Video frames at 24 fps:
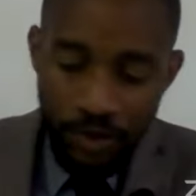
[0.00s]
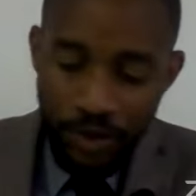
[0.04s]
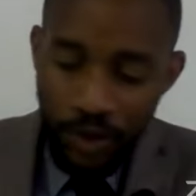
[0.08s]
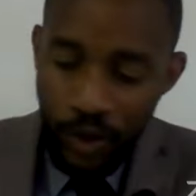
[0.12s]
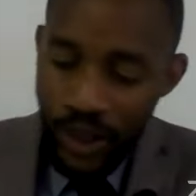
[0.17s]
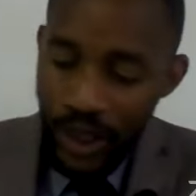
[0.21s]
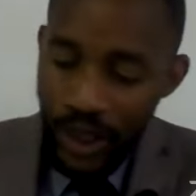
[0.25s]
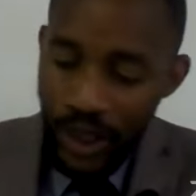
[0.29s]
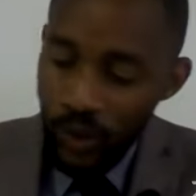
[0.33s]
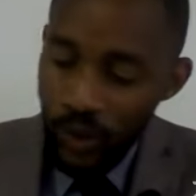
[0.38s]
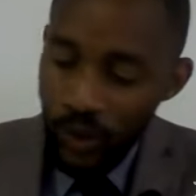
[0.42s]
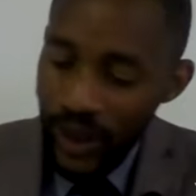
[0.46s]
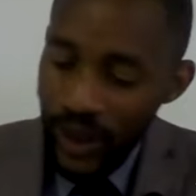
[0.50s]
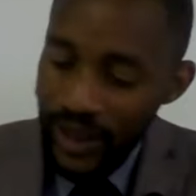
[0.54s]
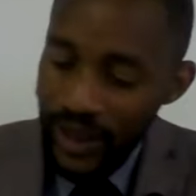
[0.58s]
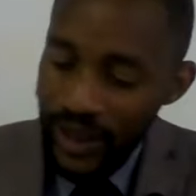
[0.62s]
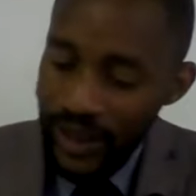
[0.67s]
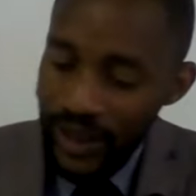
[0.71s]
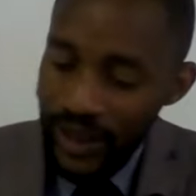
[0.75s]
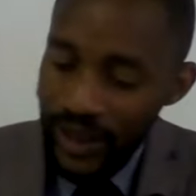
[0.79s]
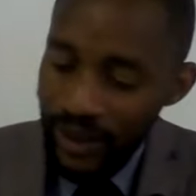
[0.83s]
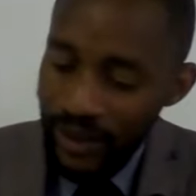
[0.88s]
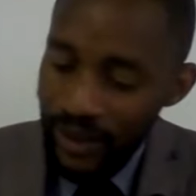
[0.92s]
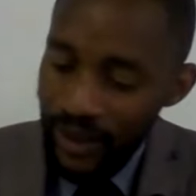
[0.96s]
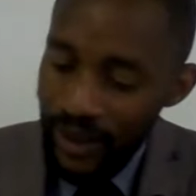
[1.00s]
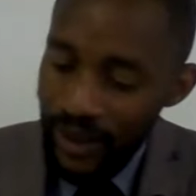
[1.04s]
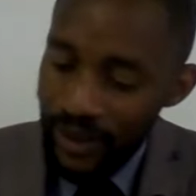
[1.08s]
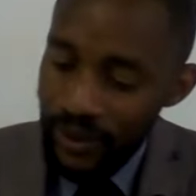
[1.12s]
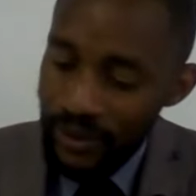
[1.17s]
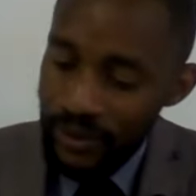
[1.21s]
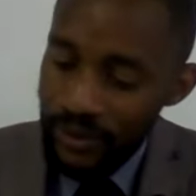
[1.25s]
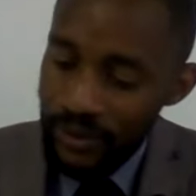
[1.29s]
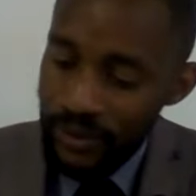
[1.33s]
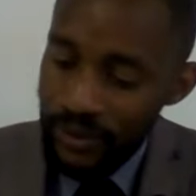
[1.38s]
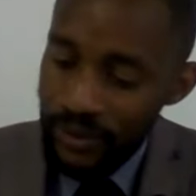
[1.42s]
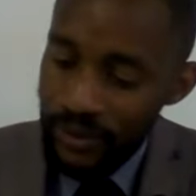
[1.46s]
if you can quickly get
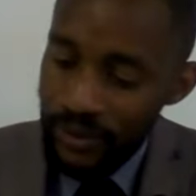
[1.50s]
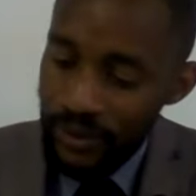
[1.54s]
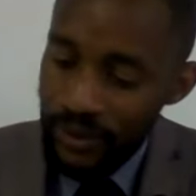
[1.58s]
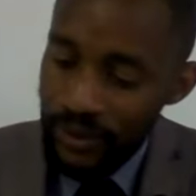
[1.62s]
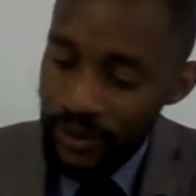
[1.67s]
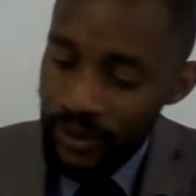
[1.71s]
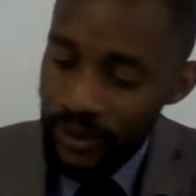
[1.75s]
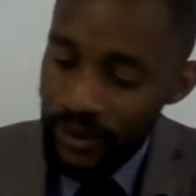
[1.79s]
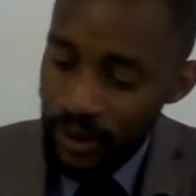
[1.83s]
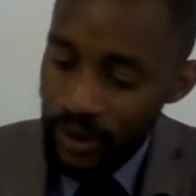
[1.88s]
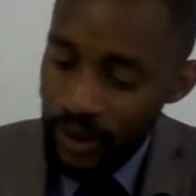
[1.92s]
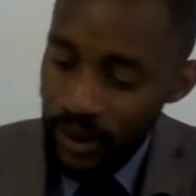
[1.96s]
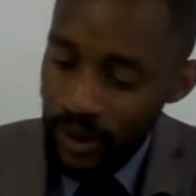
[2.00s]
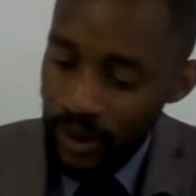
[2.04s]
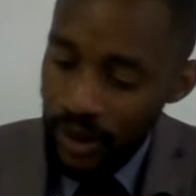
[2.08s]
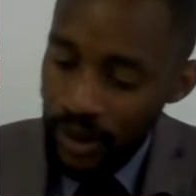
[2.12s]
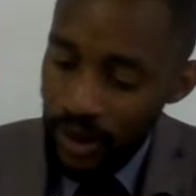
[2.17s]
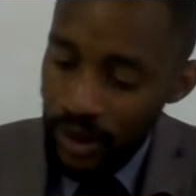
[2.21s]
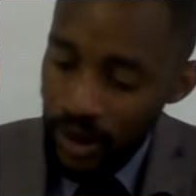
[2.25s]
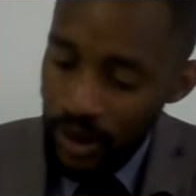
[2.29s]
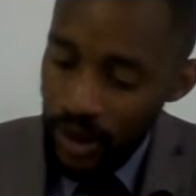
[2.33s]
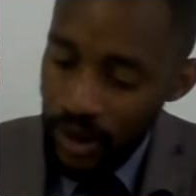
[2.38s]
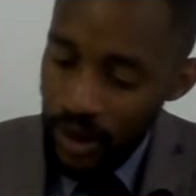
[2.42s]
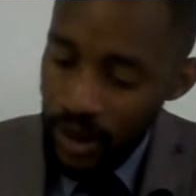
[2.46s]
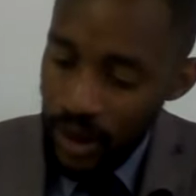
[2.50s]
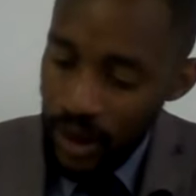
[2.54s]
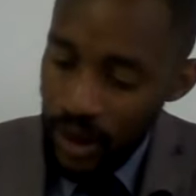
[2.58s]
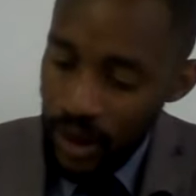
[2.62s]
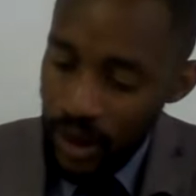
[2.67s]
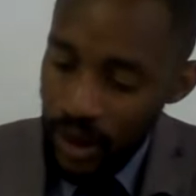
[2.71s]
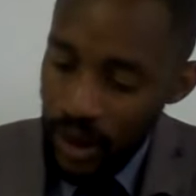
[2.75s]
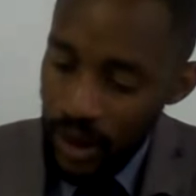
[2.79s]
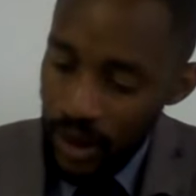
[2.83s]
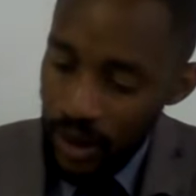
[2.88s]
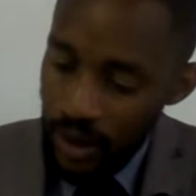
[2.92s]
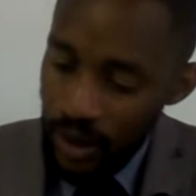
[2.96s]
there,
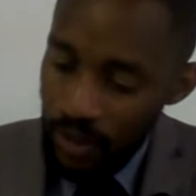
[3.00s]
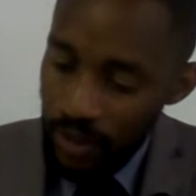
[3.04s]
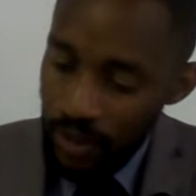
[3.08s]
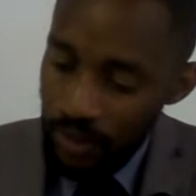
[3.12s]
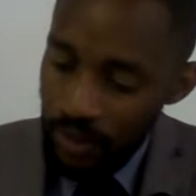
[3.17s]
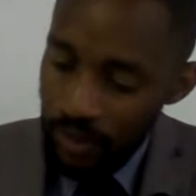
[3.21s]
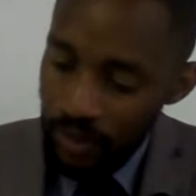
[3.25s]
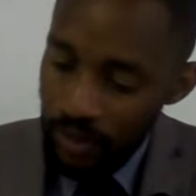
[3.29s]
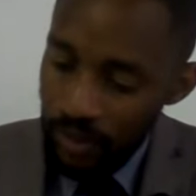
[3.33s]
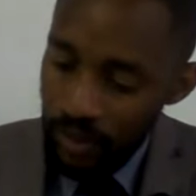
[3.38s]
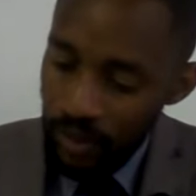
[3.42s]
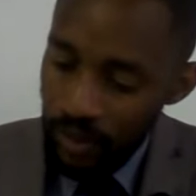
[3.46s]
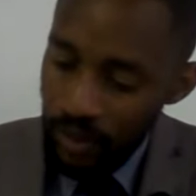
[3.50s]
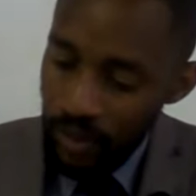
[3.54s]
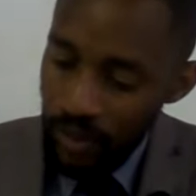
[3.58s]
um,